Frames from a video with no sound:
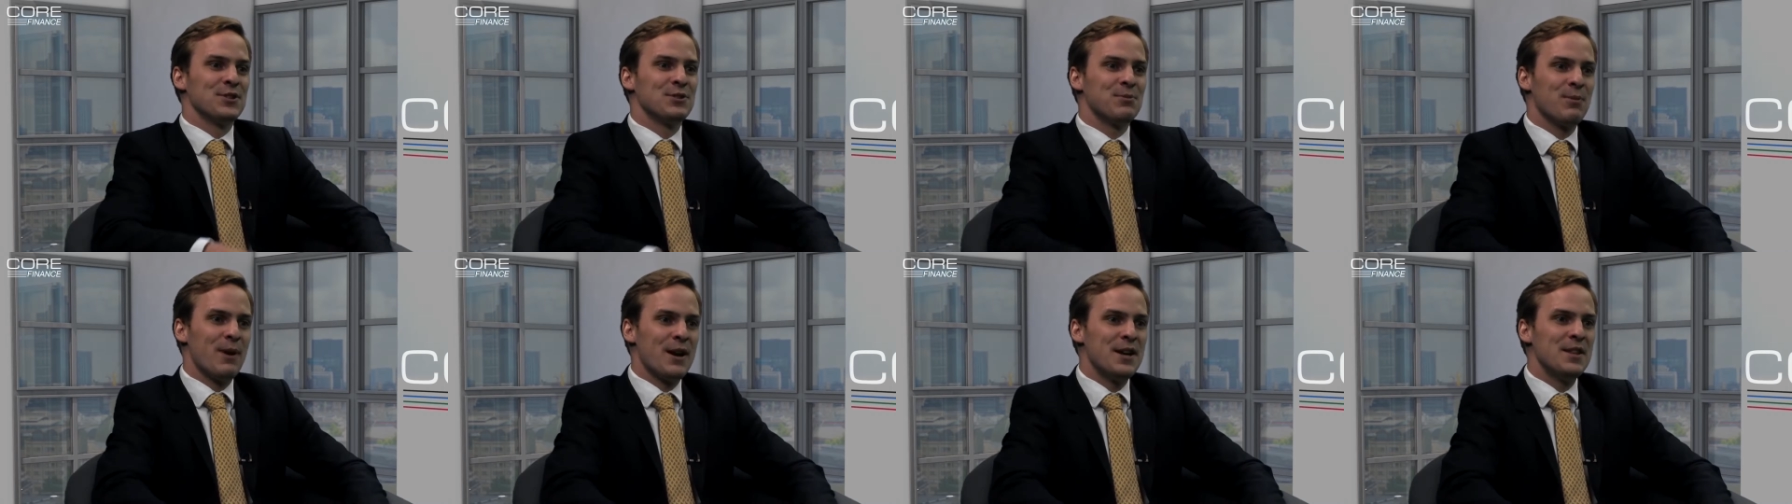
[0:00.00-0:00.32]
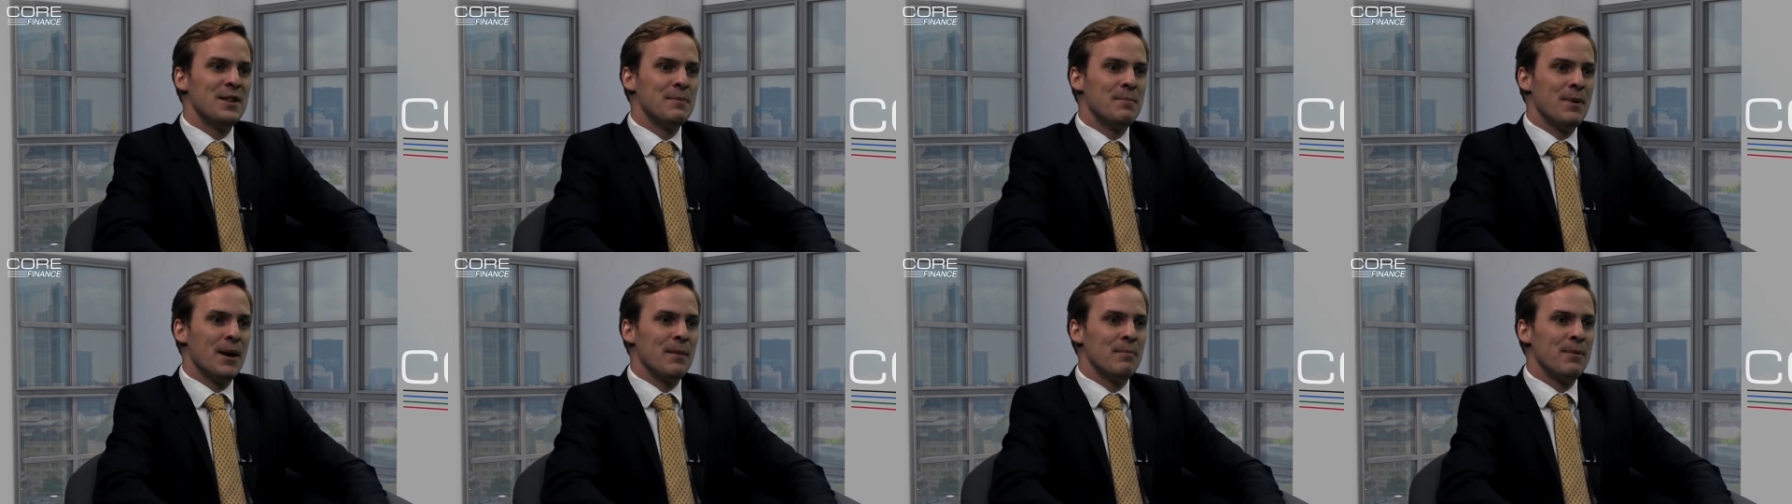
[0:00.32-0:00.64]
sway
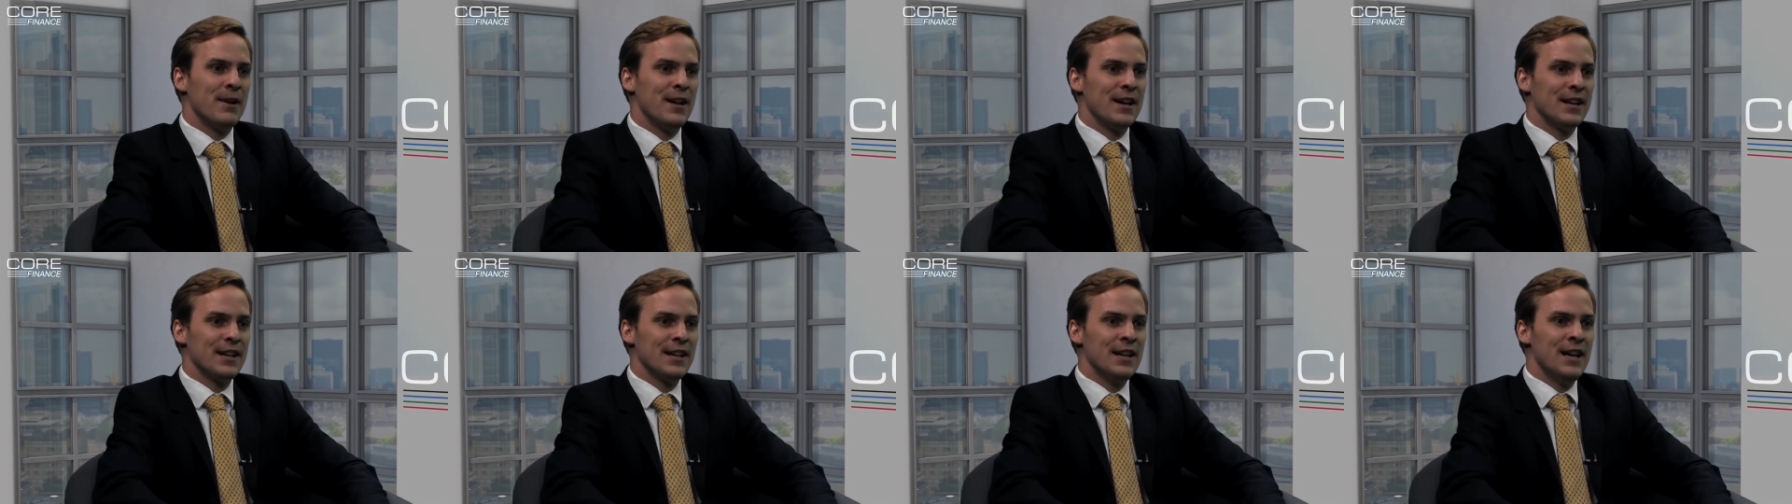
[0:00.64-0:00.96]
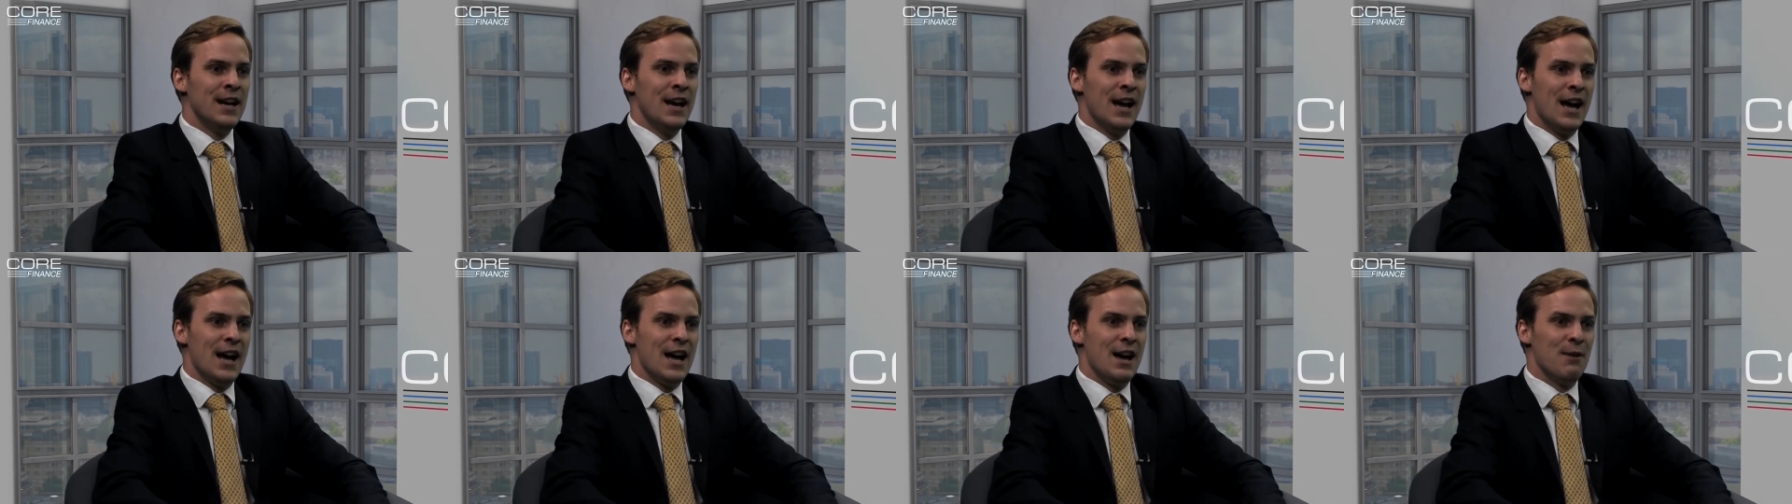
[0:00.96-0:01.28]
the public,
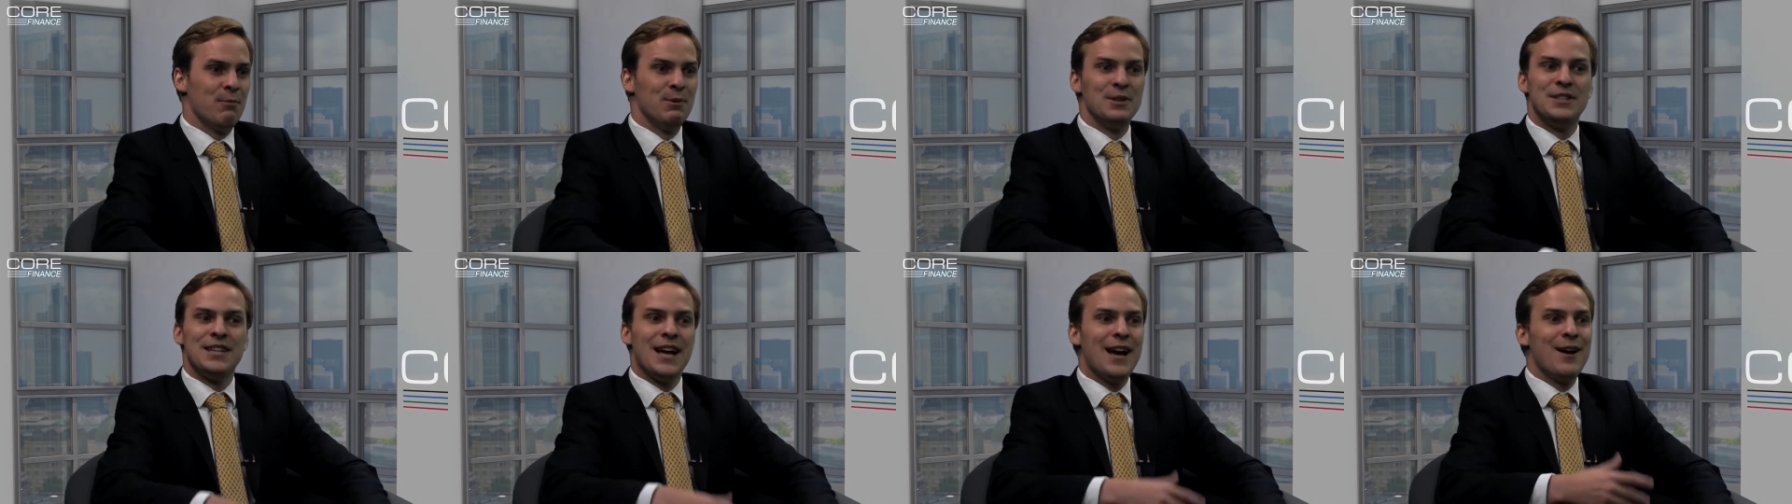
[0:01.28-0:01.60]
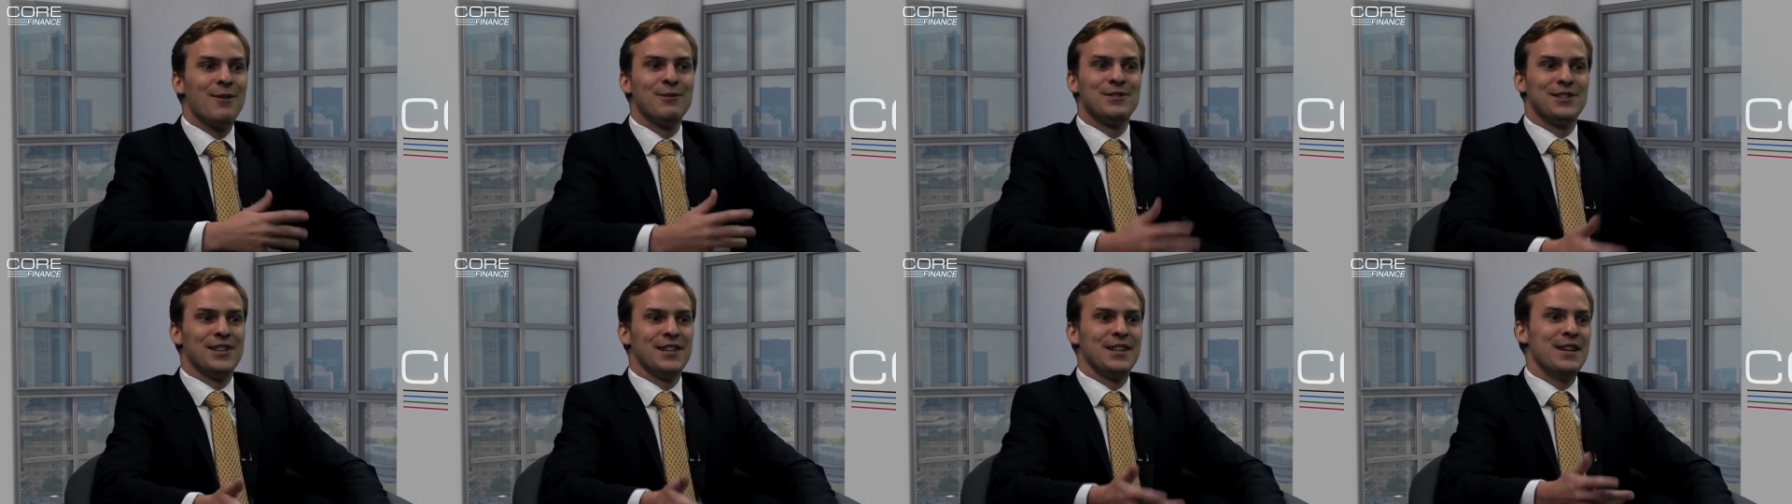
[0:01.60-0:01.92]
were
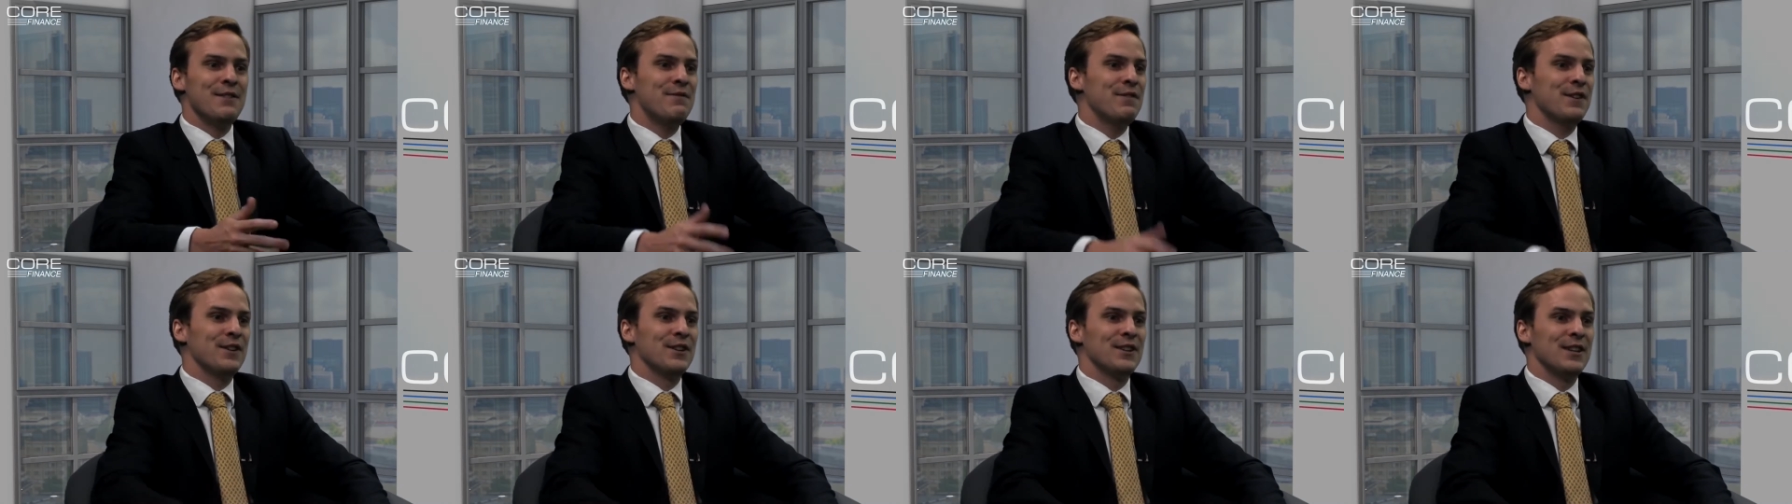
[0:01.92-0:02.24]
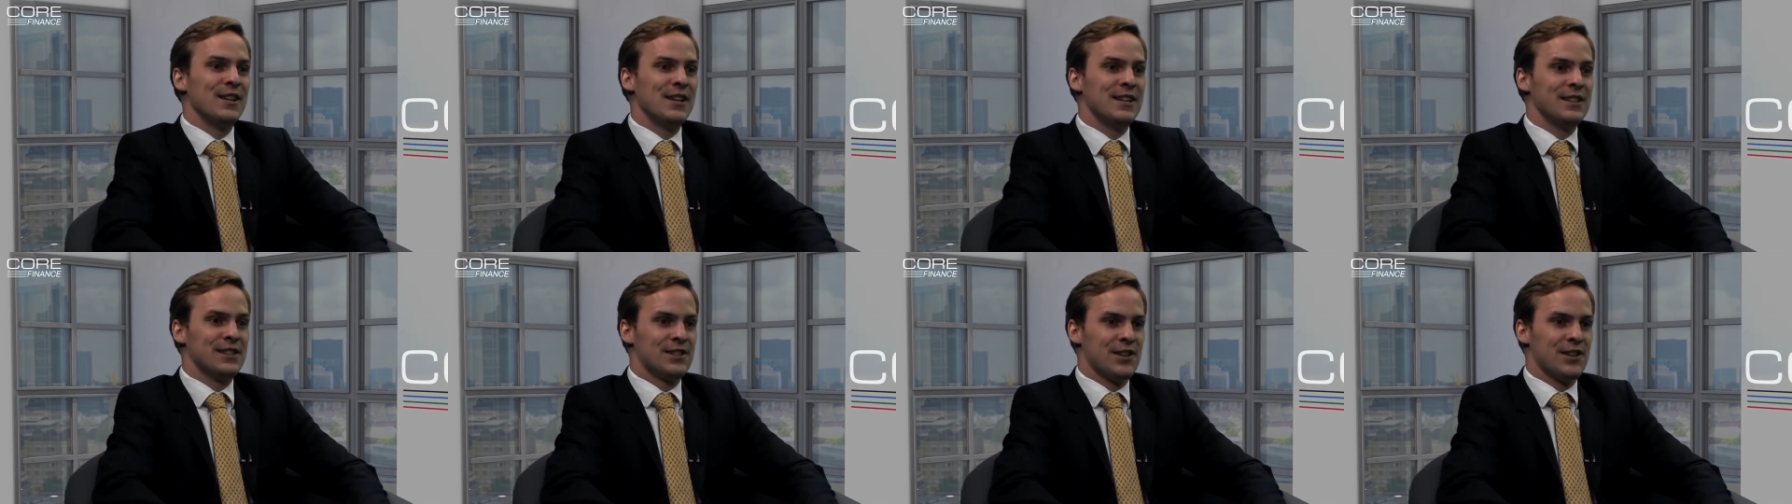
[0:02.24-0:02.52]
down significantly.